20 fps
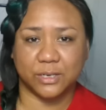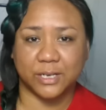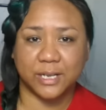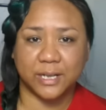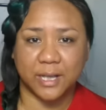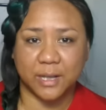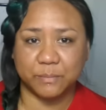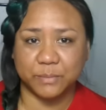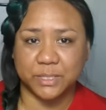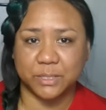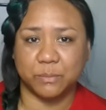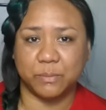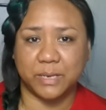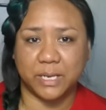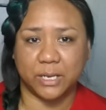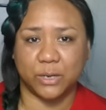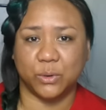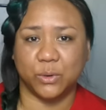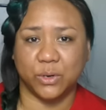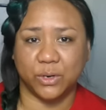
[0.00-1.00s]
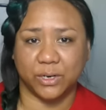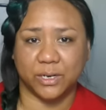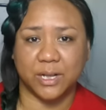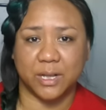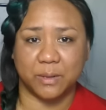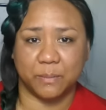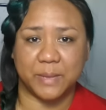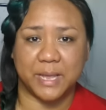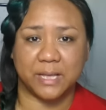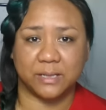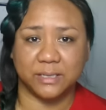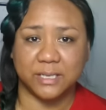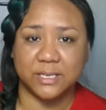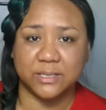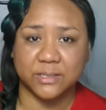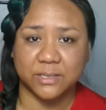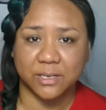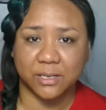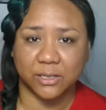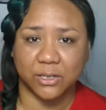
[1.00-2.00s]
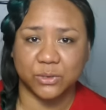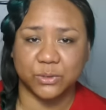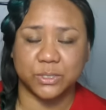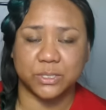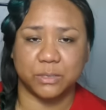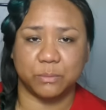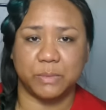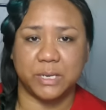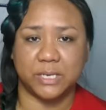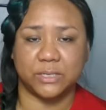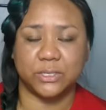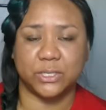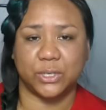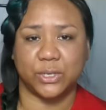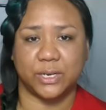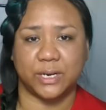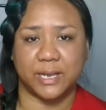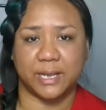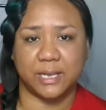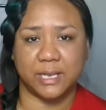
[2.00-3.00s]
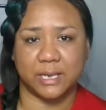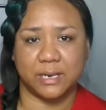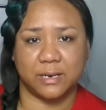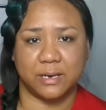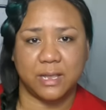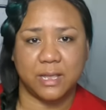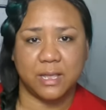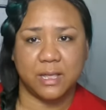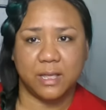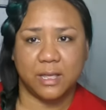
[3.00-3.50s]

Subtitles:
come to me, or come at least close to me, so that I can